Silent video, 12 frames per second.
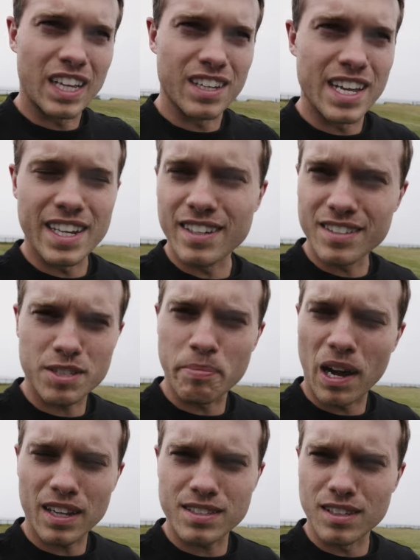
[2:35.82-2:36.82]
hitting
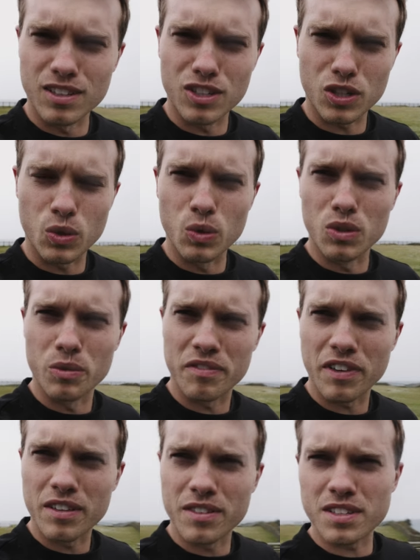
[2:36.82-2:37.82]
spots that look cool. We
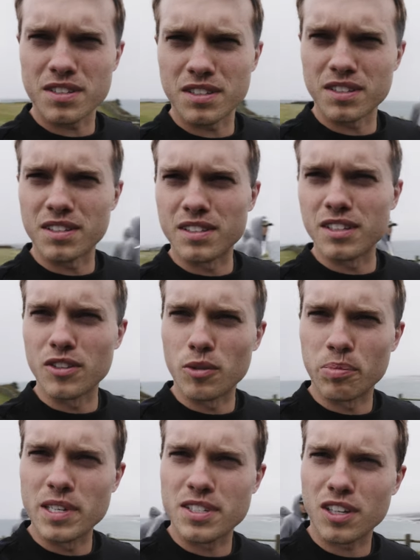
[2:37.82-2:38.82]
found this neat little
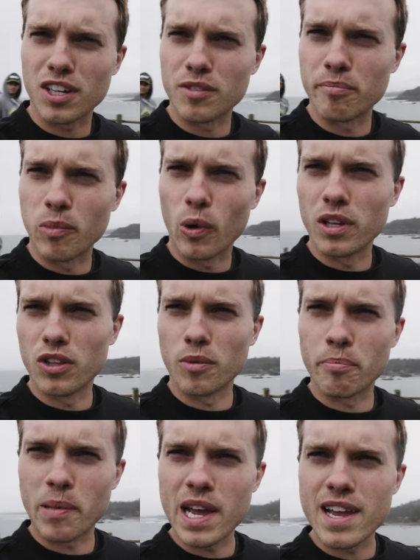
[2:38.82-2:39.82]
place called Boiler
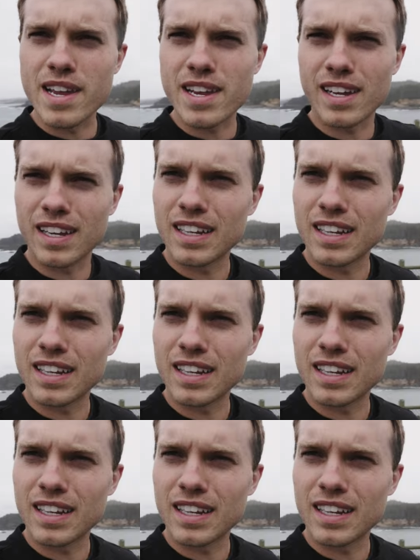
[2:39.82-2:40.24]
Bay.